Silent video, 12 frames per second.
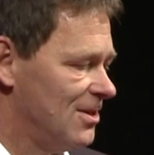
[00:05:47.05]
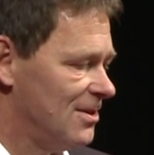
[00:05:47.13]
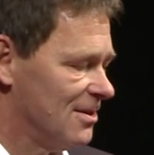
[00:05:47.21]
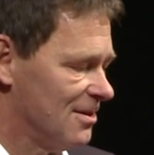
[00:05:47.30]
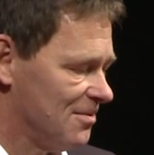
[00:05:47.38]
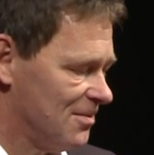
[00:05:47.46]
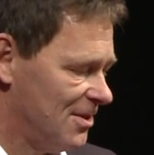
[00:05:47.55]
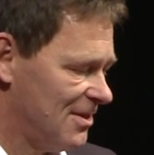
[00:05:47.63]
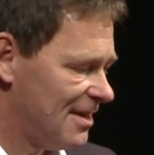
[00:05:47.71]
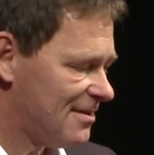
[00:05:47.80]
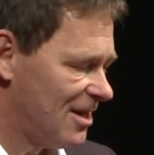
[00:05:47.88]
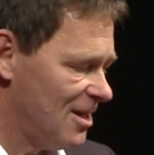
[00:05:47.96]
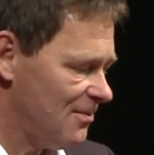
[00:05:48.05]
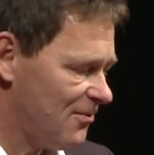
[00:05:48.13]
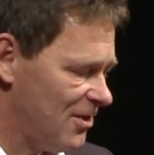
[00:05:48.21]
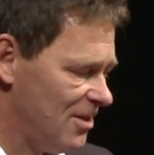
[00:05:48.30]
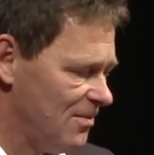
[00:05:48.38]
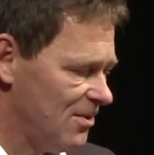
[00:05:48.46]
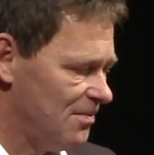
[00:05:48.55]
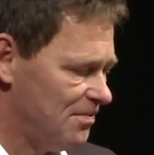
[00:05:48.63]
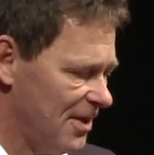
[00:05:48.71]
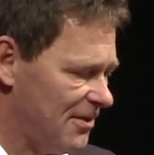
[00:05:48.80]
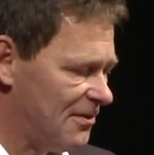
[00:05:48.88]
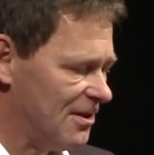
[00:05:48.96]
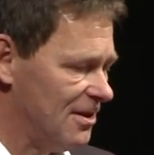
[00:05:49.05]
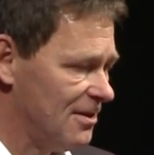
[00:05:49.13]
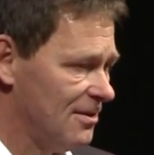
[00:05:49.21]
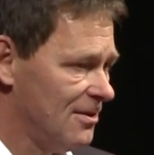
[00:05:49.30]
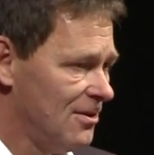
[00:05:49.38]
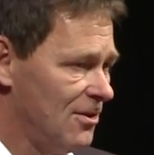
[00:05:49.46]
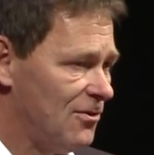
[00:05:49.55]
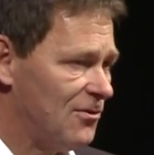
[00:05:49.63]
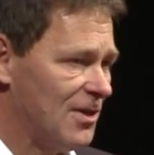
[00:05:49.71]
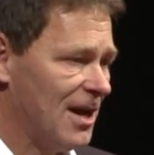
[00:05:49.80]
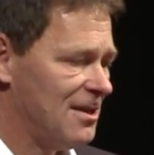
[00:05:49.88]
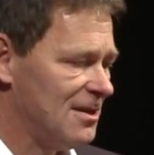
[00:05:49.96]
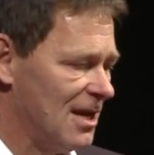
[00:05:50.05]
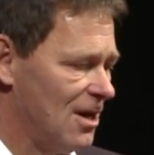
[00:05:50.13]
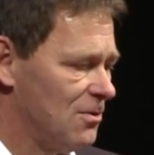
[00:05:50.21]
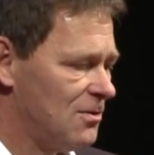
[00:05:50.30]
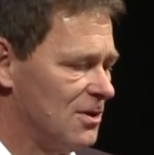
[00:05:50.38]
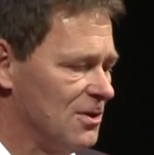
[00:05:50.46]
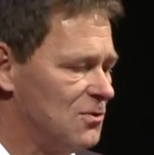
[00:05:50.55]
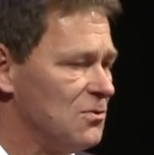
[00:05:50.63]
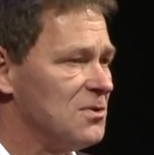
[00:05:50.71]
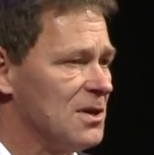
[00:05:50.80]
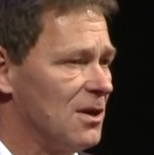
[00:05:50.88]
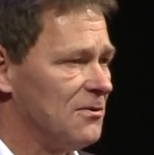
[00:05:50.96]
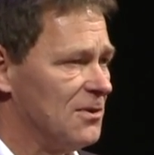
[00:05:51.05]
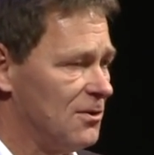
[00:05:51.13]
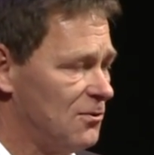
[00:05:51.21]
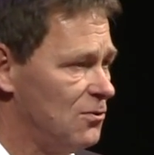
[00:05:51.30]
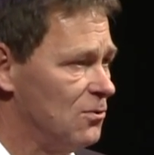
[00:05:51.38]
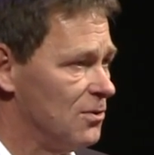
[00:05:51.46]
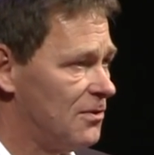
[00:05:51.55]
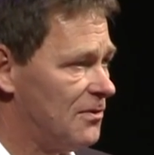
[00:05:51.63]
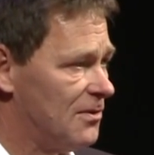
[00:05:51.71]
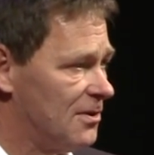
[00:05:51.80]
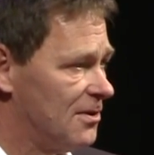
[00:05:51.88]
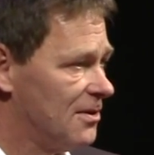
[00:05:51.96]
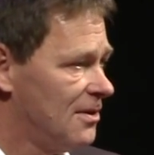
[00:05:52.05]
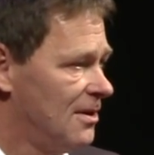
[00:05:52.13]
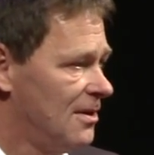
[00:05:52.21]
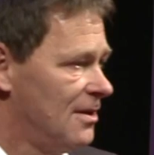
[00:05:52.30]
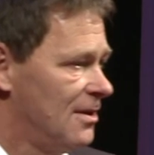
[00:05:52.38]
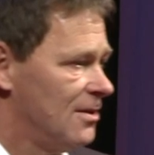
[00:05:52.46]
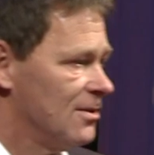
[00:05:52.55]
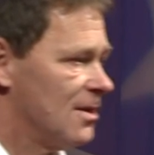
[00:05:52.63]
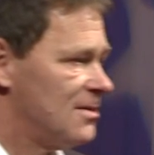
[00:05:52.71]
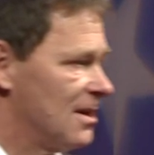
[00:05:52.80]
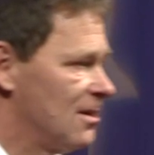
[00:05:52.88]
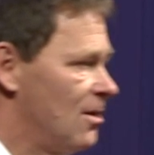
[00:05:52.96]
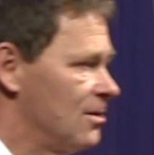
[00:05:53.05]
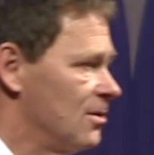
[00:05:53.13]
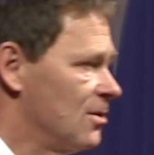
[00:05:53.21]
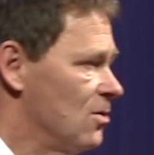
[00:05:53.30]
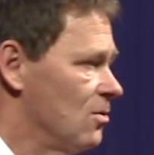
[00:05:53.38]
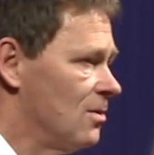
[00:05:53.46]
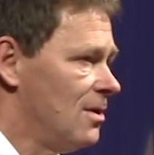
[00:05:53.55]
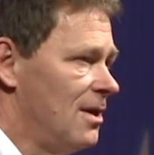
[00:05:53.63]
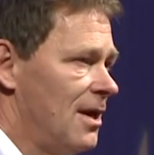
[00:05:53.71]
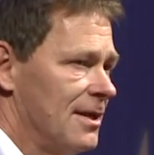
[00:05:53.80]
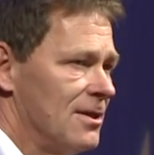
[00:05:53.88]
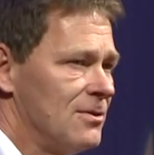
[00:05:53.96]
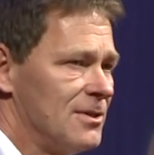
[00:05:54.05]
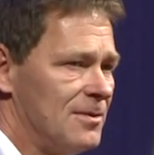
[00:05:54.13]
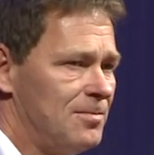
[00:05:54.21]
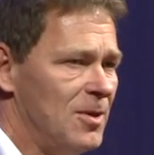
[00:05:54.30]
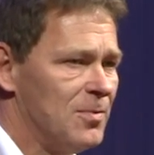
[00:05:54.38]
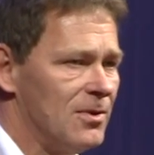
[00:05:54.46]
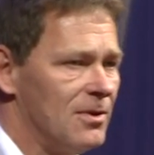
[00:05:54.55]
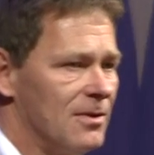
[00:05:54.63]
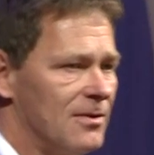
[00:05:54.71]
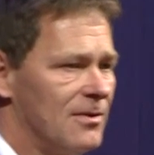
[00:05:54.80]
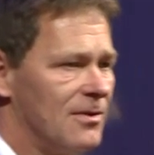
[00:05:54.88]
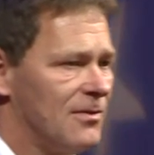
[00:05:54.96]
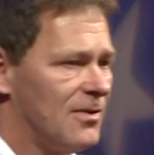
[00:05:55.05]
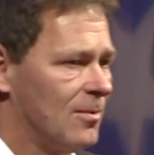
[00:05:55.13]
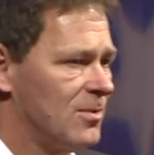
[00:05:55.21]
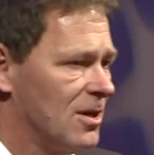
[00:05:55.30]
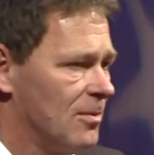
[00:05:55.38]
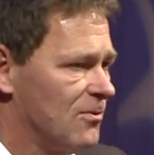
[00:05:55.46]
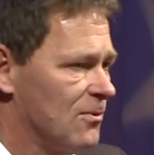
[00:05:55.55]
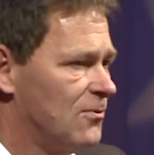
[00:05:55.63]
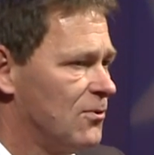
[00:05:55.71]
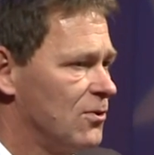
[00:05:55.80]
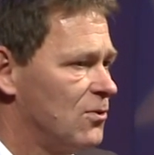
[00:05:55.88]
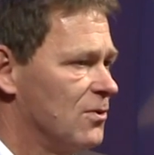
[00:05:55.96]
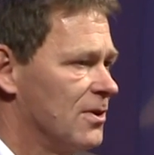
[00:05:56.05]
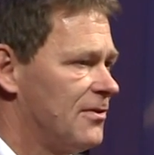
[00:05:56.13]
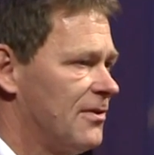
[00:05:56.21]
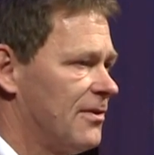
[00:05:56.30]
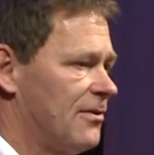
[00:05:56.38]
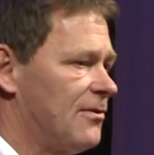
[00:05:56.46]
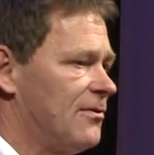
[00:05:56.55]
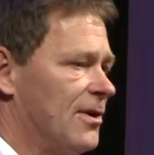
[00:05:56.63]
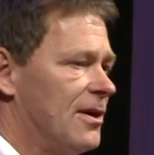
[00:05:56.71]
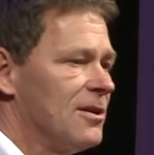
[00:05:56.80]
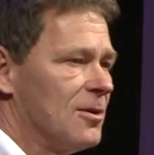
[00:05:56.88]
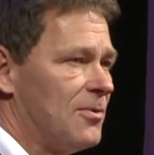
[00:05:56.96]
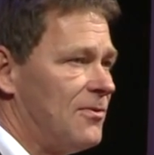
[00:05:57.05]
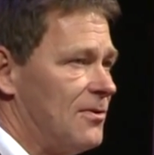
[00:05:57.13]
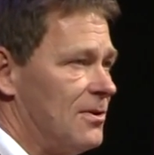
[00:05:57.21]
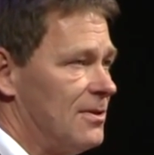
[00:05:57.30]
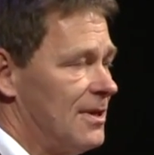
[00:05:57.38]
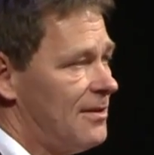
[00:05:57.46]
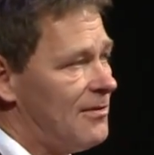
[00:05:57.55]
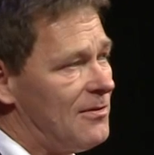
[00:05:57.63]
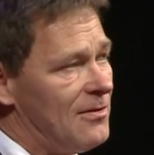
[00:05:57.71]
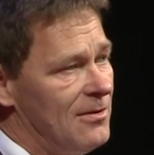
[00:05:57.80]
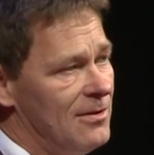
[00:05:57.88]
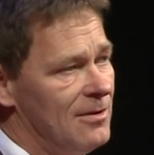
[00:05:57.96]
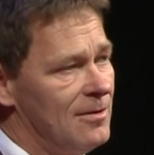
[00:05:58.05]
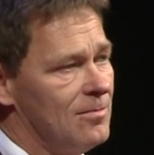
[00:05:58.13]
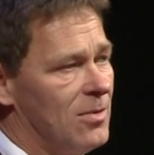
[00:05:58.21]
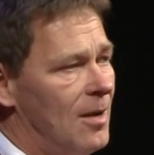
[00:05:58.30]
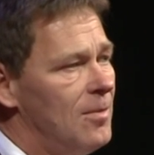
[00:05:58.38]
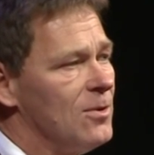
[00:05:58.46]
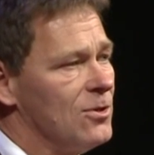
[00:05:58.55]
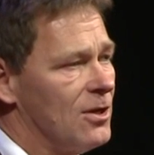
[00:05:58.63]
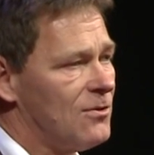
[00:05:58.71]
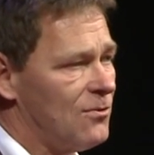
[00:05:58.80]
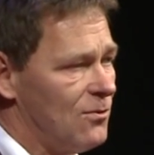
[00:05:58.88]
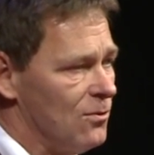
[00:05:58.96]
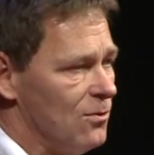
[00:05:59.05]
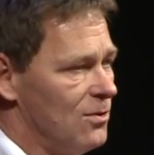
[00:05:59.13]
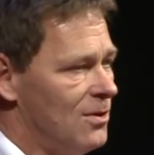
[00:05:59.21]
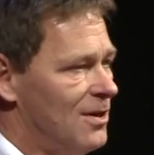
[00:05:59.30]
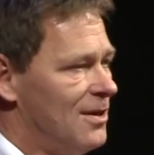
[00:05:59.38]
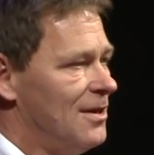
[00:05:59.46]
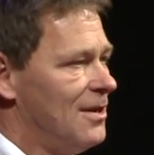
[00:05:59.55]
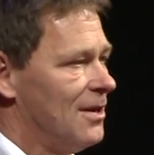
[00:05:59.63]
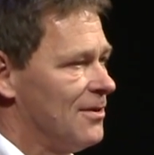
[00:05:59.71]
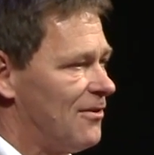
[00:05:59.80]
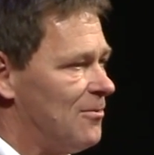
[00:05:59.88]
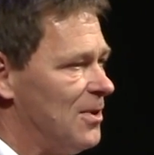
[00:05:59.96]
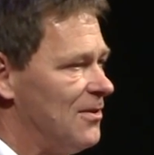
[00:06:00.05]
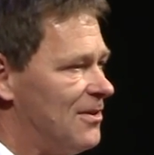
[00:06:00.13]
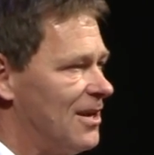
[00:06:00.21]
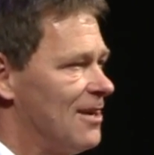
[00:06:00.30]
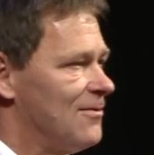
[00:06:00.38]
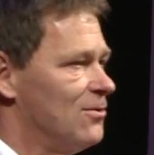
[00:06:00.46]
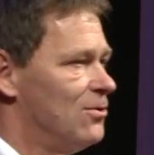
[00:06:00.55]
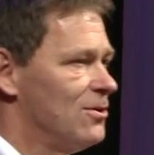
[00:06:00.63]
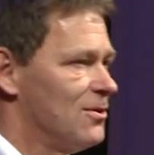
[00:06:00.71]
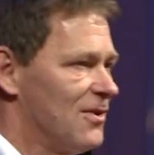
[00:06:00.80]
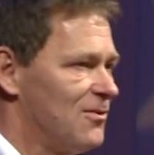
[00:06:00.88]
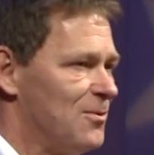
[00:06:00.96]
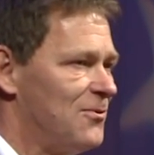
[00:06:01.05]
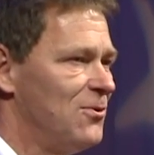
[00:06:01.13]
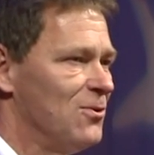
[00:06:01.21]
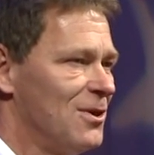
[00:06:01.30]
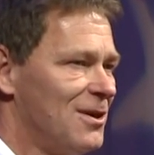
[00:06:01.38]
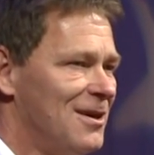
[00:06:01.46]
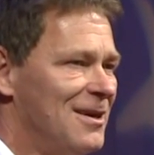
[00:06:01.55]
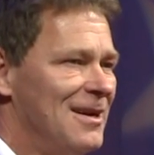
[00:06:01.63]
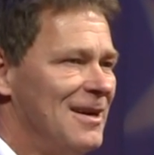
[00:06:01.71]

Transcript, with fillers: we, um, in that time frame, we basically started out in 2002. It's uh, not that long ago. I know that people sometimes refer to us as a startup so That's probably not true. It just means they haven't heard of us before.